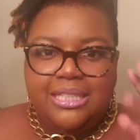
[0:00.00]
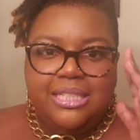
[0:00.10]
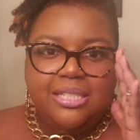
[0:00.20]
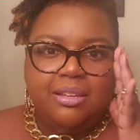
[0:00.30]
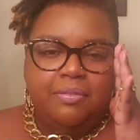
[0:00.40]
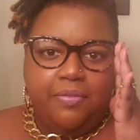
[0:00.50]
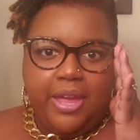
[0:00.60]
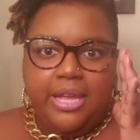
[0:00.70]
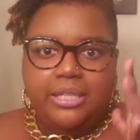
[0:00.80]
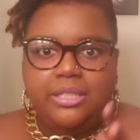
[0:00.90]

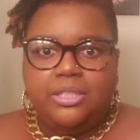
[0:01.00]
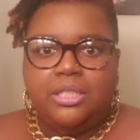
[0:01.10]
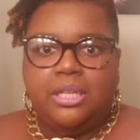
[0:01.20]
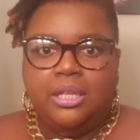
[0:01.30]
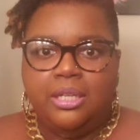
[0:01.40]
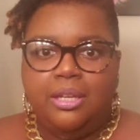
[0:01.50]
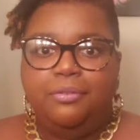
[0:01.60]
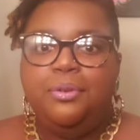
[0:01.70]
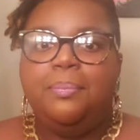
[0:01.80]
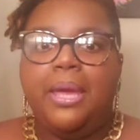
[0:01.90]
disadvantage
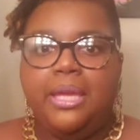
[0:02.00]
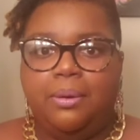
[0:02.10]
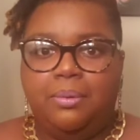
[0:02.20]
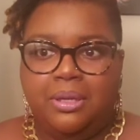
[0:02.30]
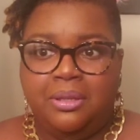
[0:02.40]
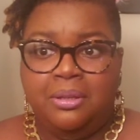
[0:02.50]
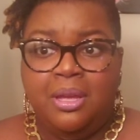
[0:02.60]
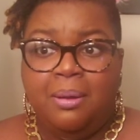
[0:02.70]
if you make it one.